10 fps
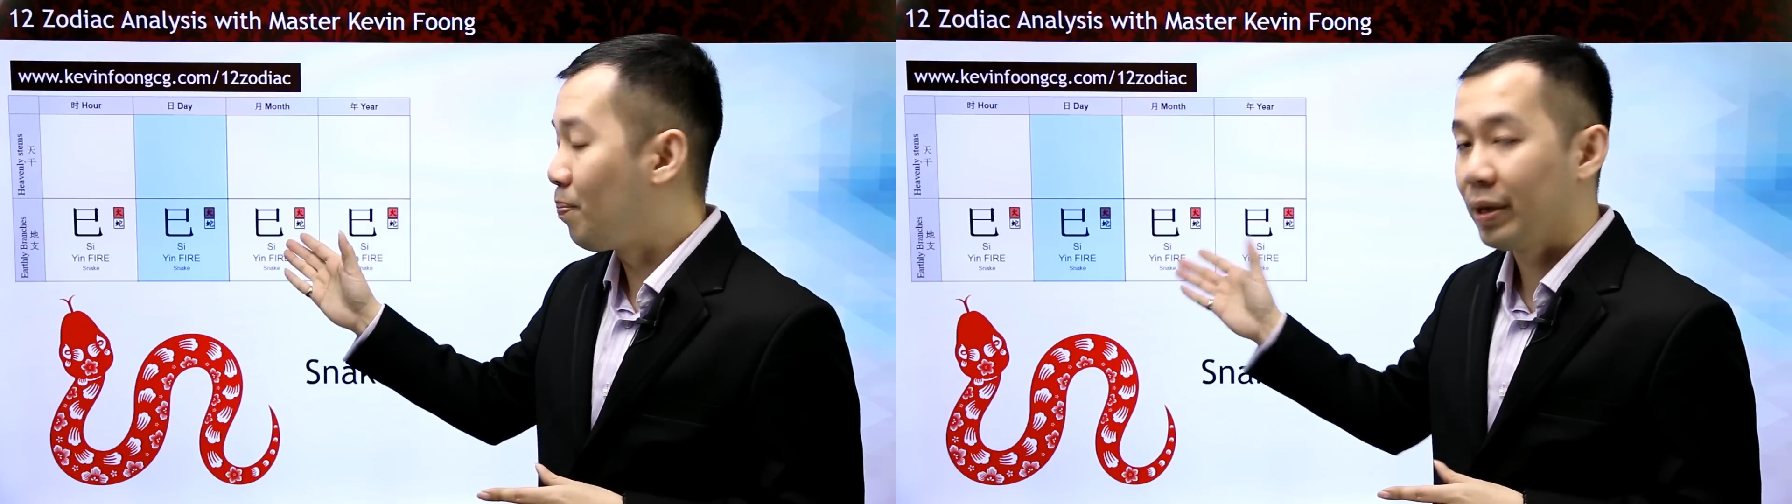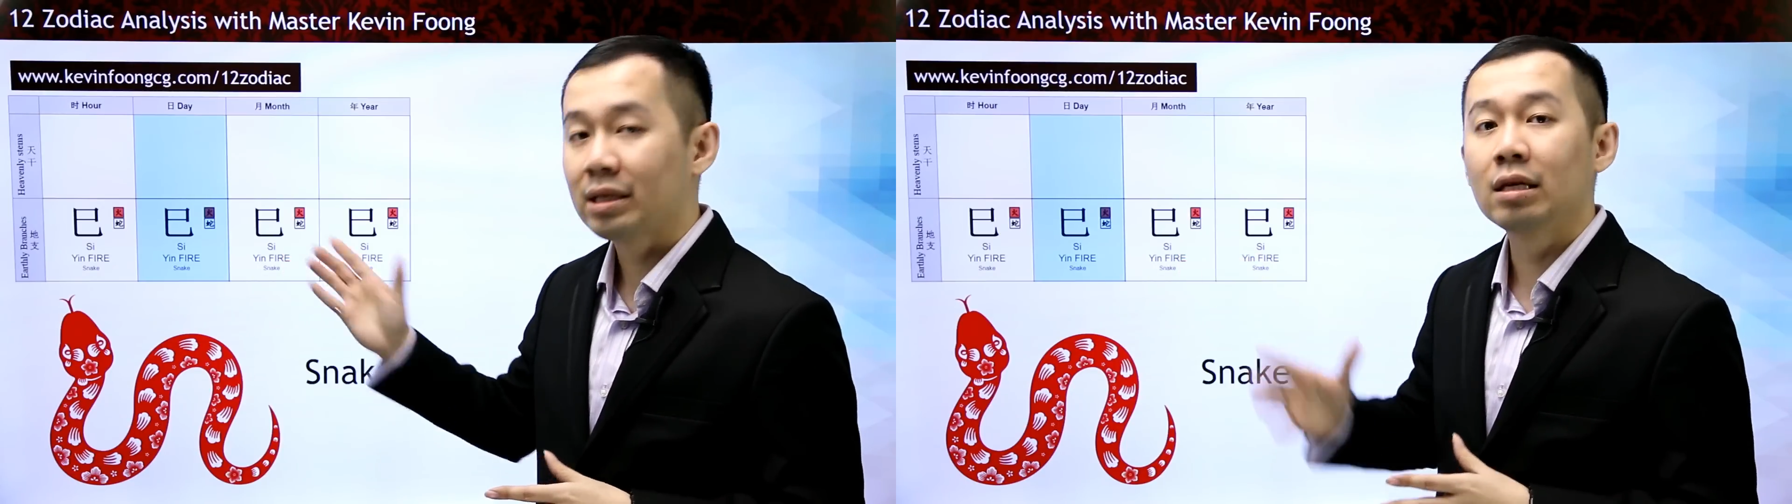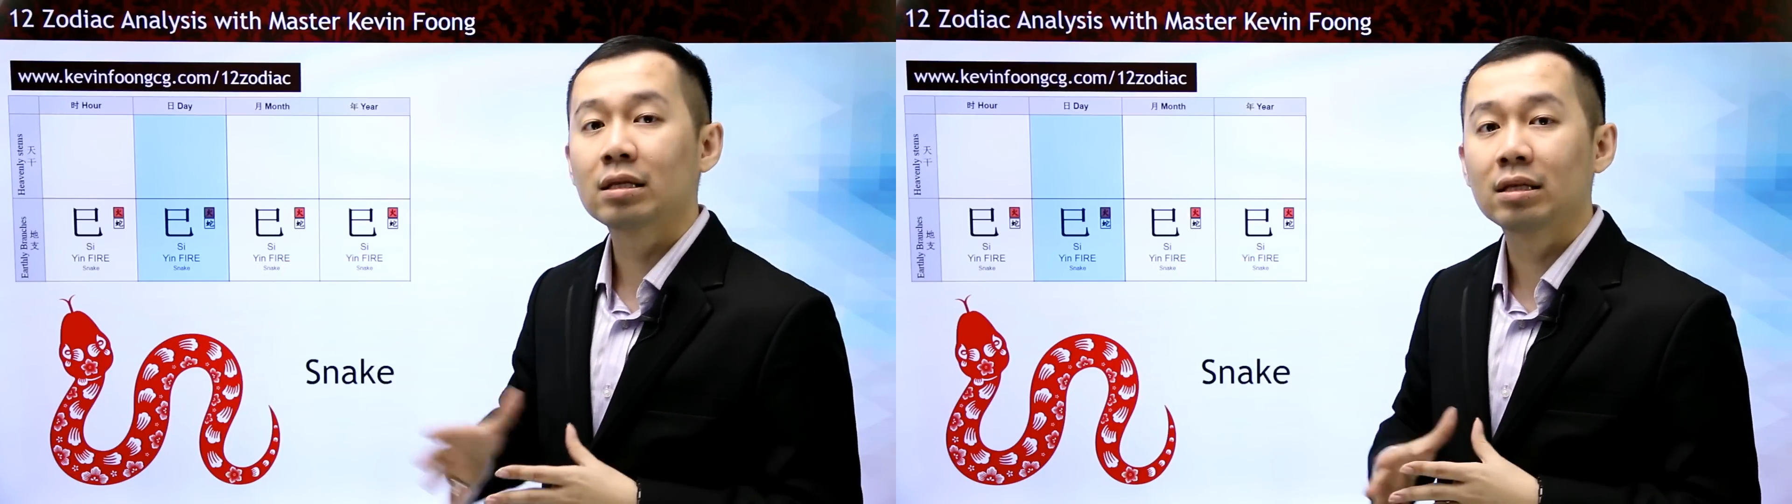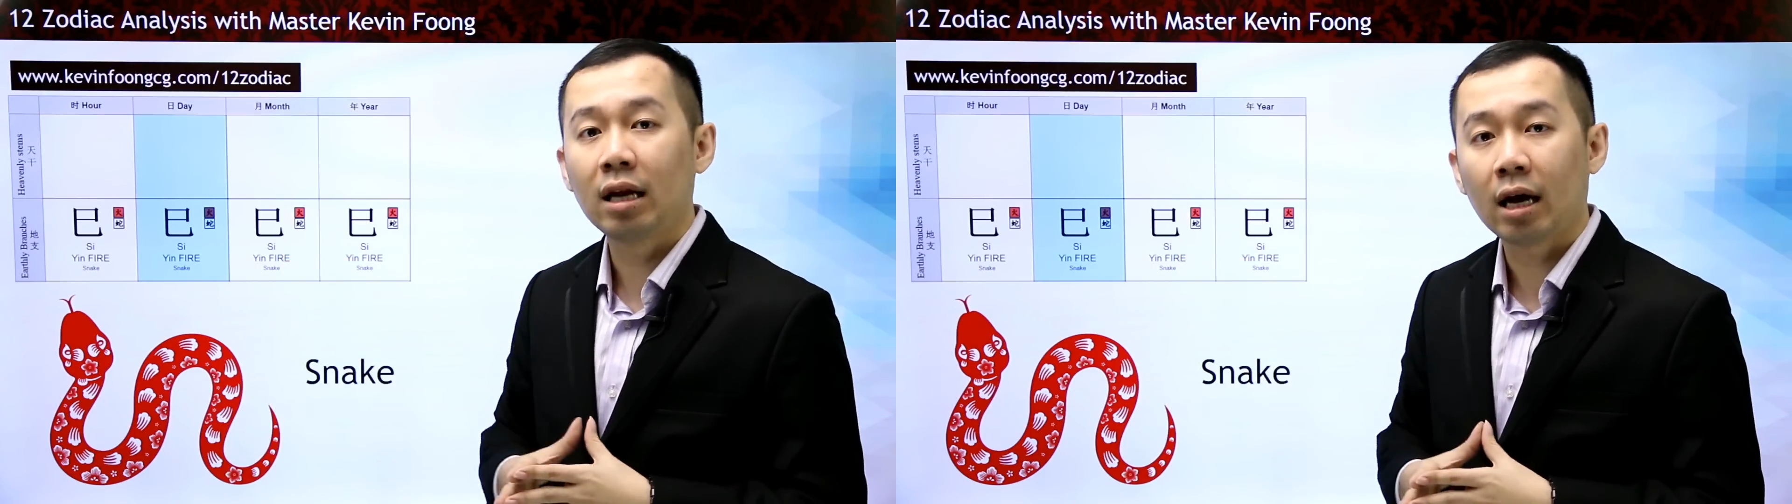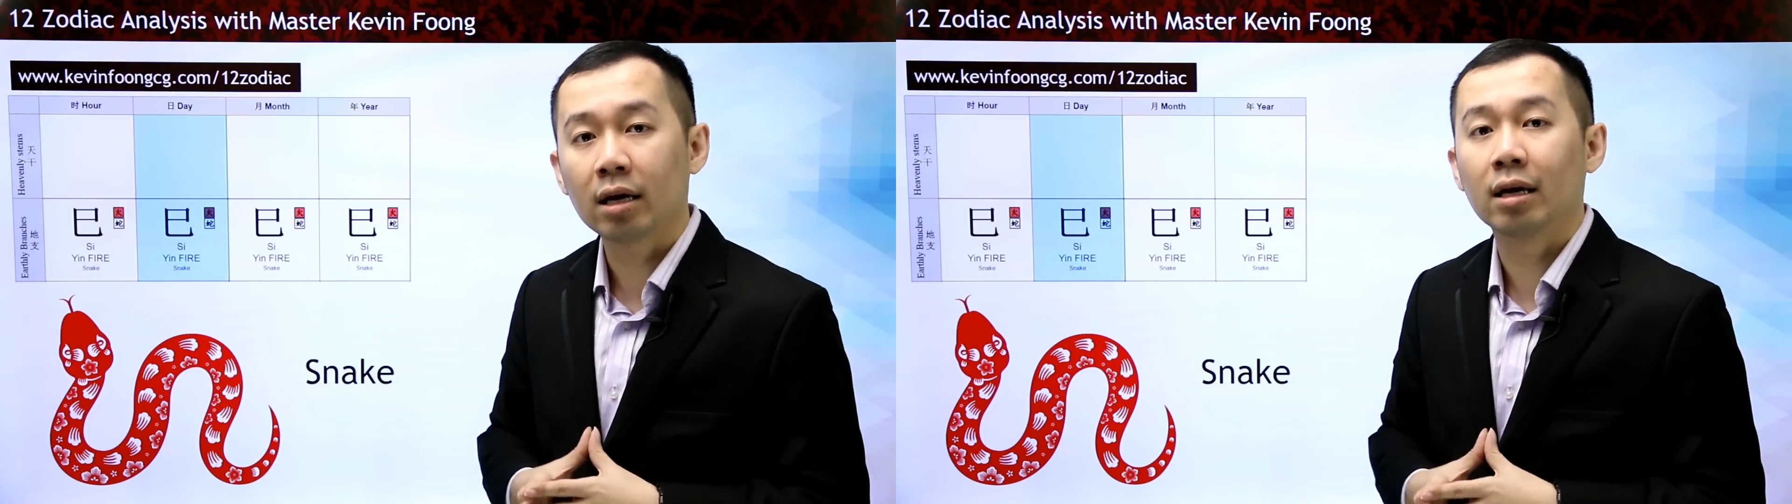business
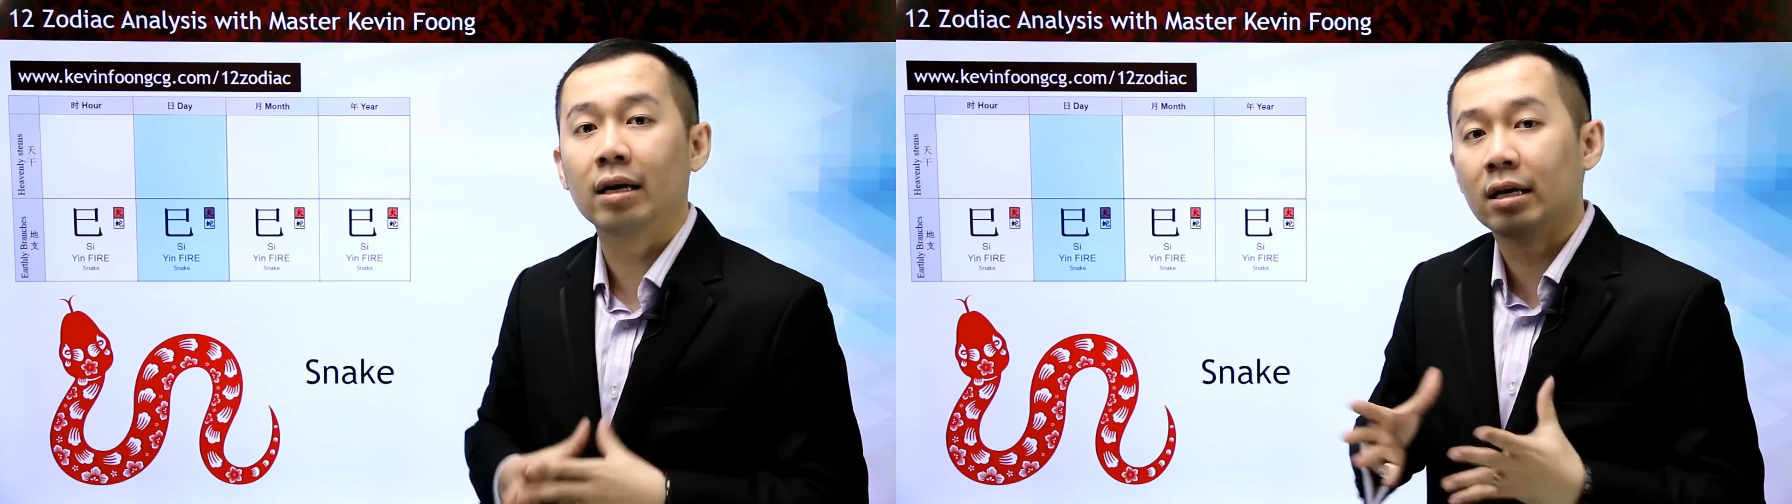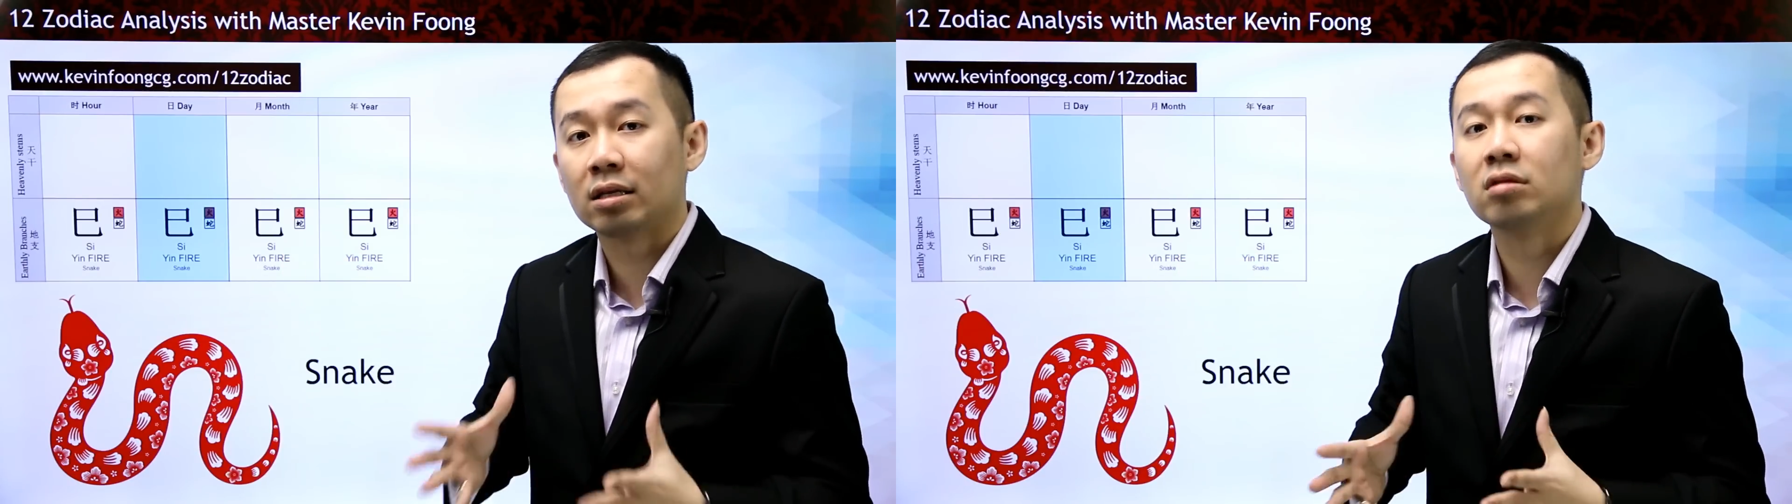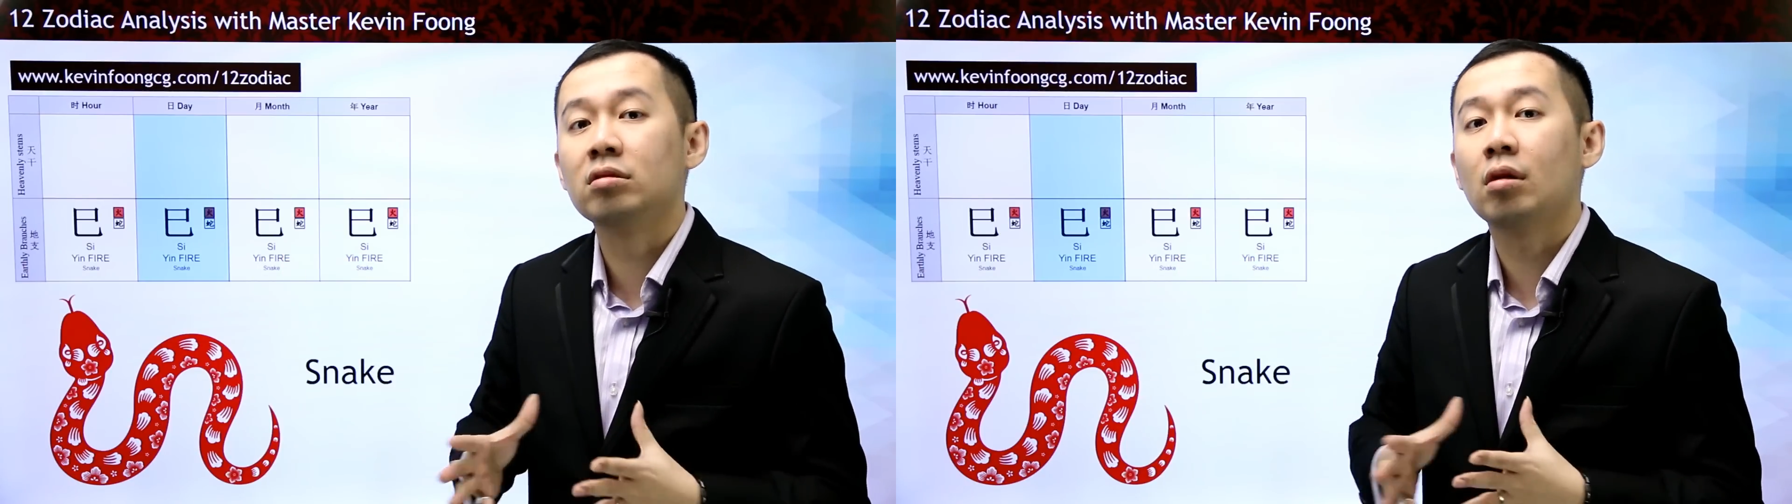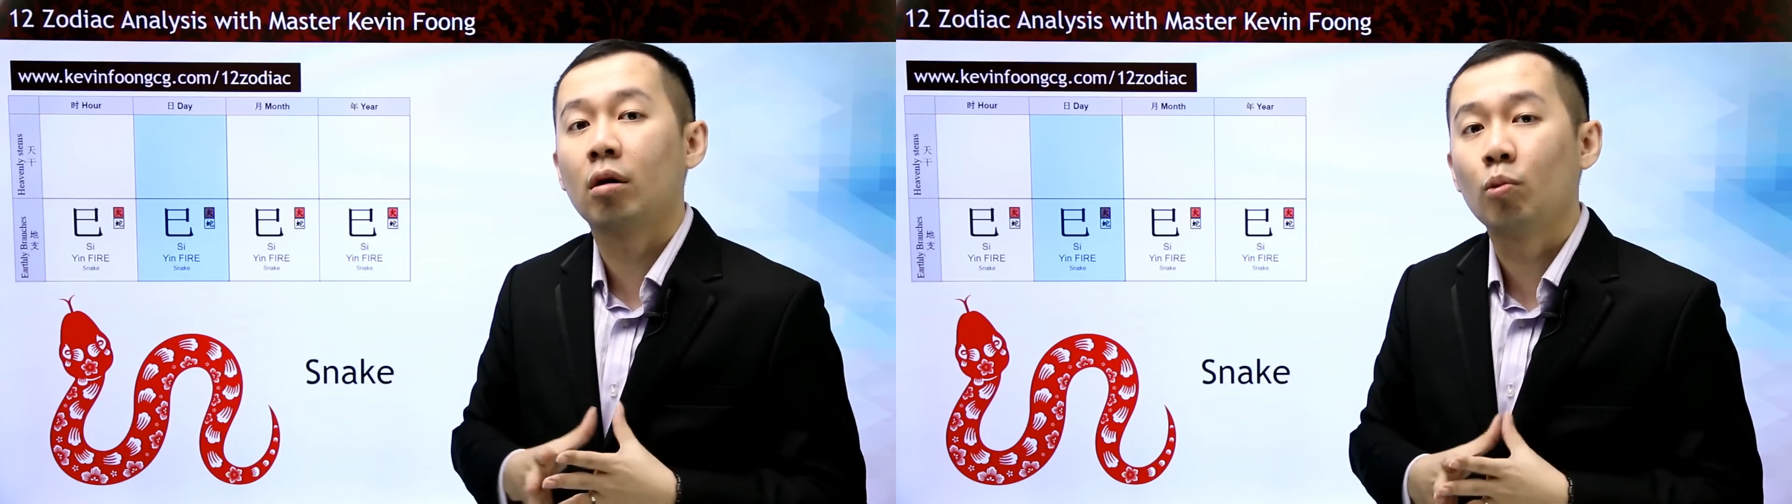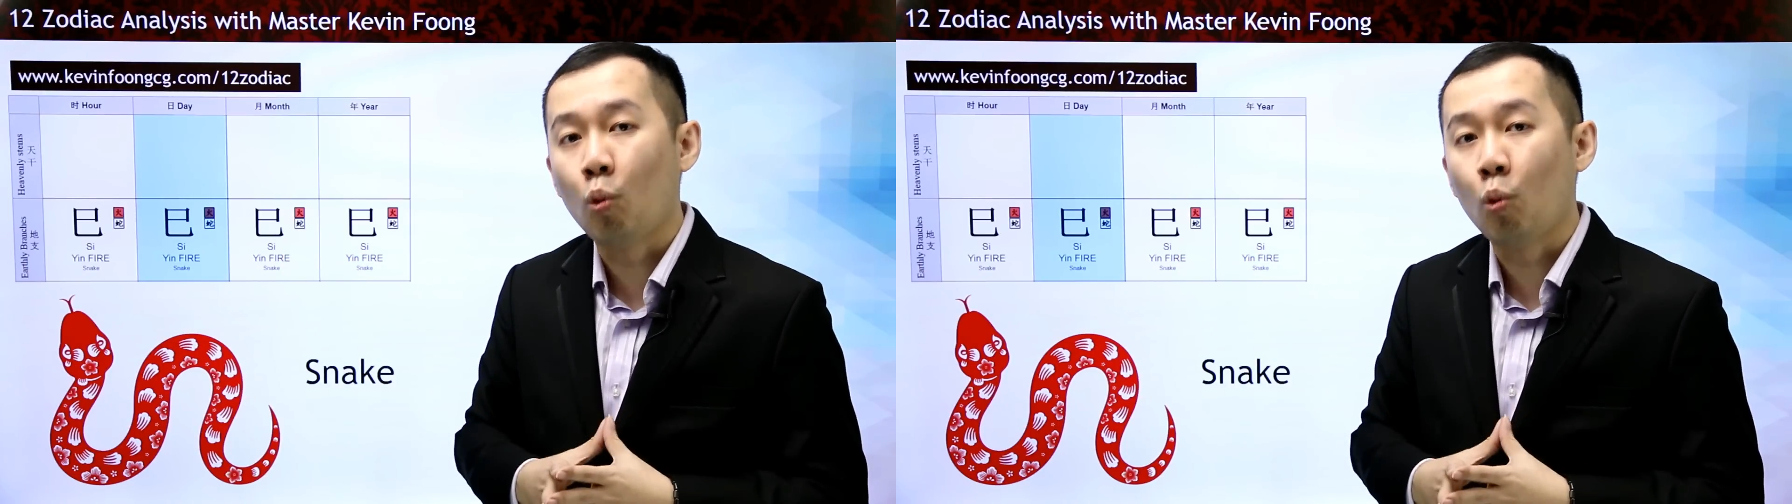luck it is not